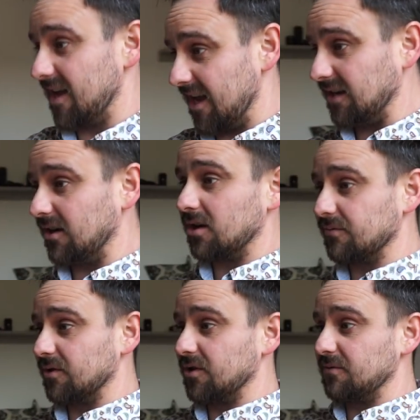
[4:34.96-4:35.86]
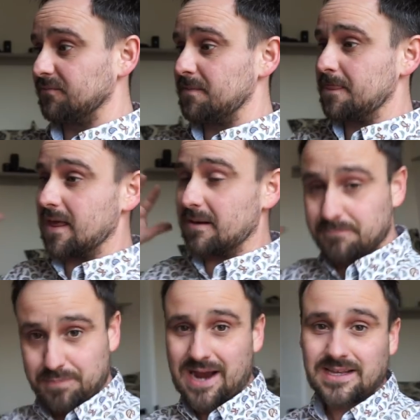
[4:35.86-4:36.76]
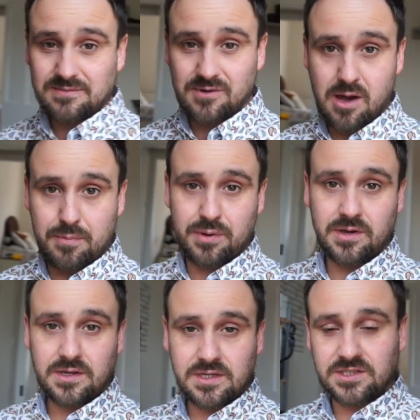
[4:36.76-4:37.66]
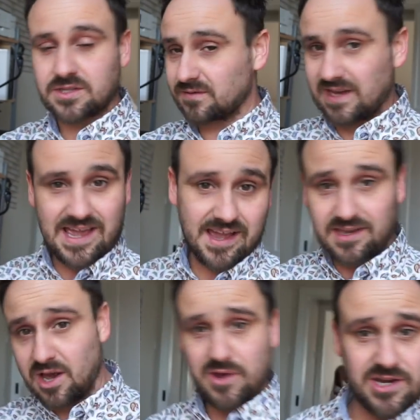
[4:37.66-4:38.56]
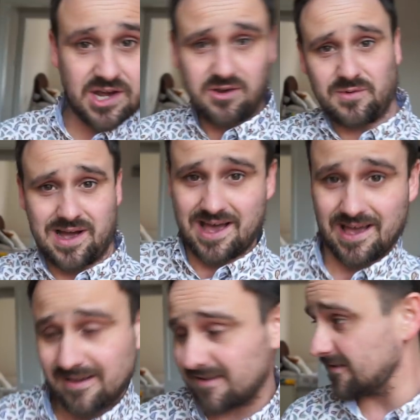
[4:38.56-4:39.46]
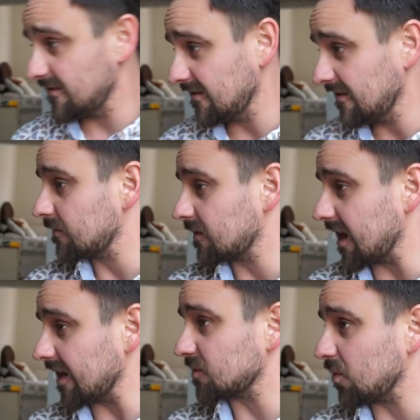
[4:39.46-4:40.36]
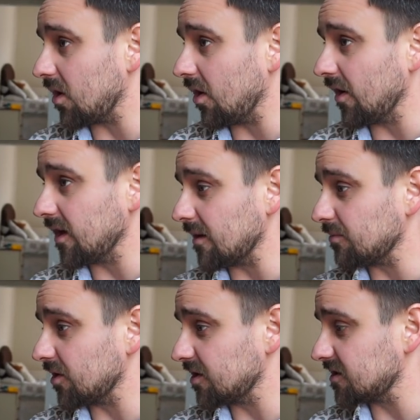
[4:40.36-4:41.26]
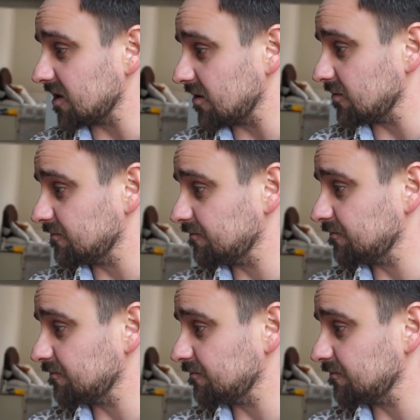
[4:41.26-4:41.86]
in Lightroom and back them up so they ain't going nowhere. That is what I am going to do.